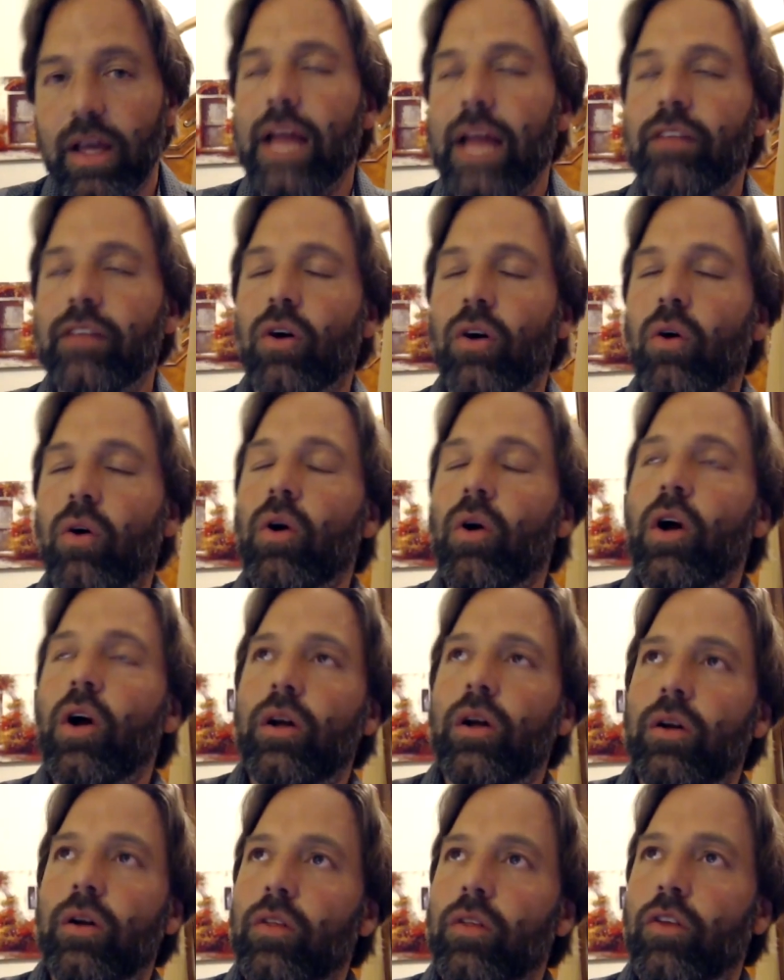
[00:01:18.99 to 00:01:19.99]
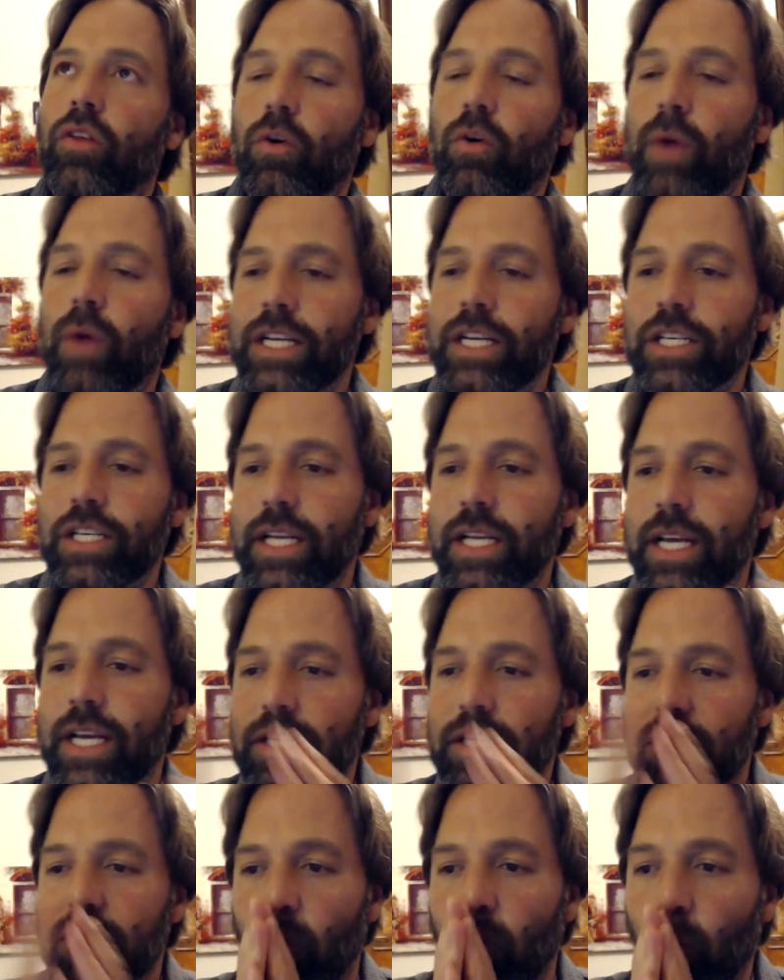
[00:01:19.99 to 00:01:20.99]
And so the question
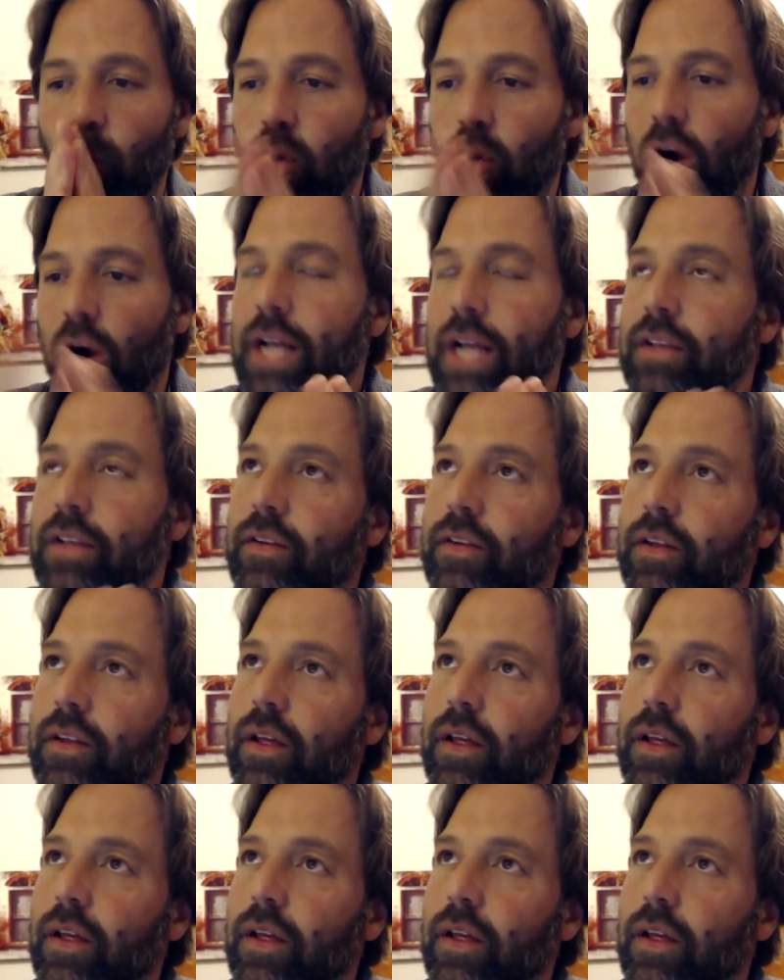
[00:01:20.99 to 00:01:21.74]
is, what